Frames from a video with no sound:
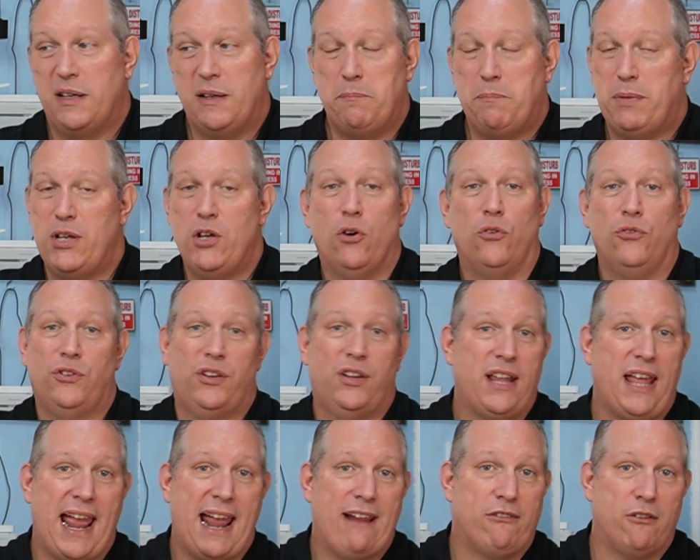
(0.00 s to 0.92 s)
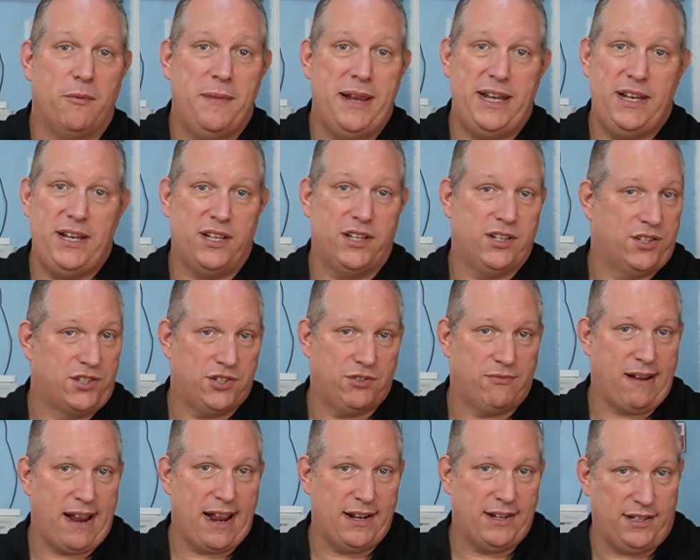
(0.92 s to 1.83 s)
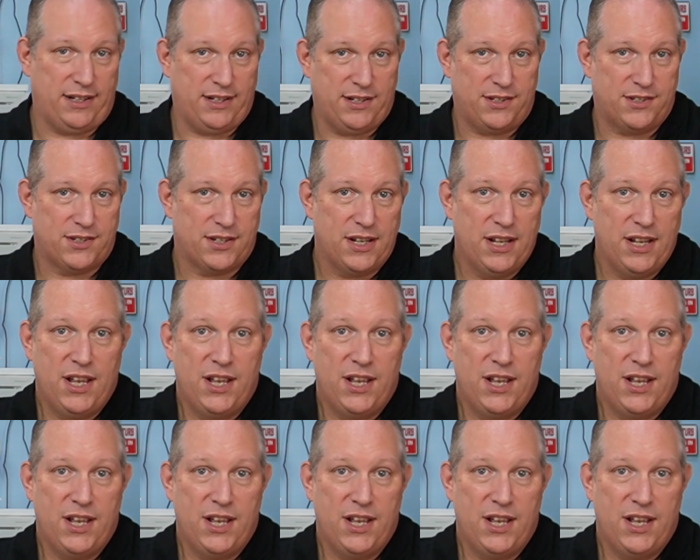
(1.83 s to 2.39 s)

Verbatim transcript: beyond our immediate surroundings.